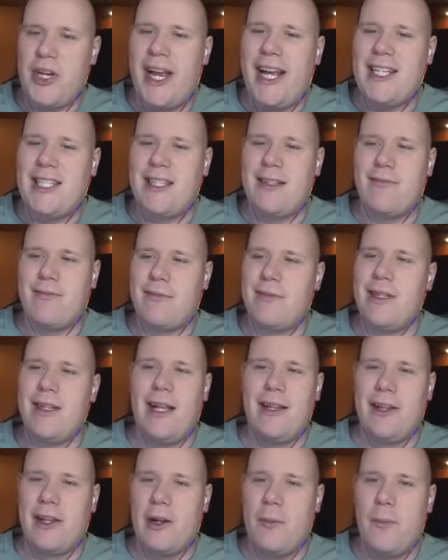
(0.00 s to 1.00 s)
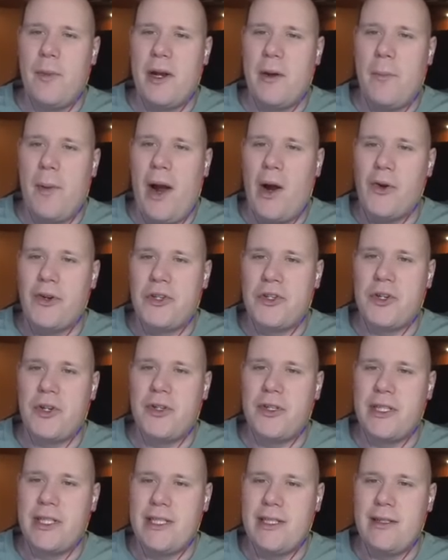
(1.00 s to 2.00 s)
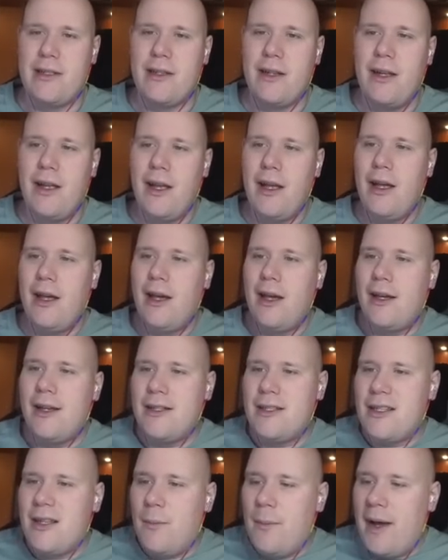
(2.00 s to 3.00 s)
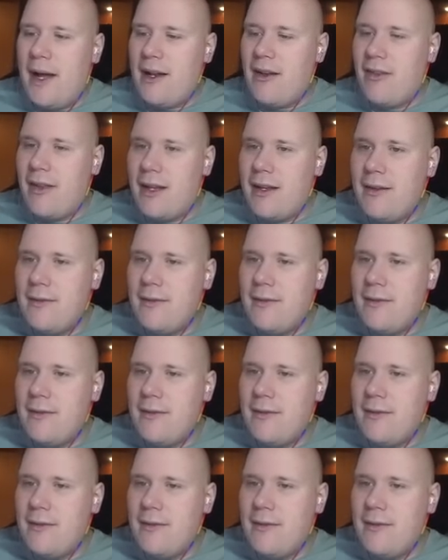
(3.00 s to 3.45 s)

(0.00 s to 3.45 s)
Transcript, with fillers: I guess it, a little bit of power charge isn't, isn't a bad thing.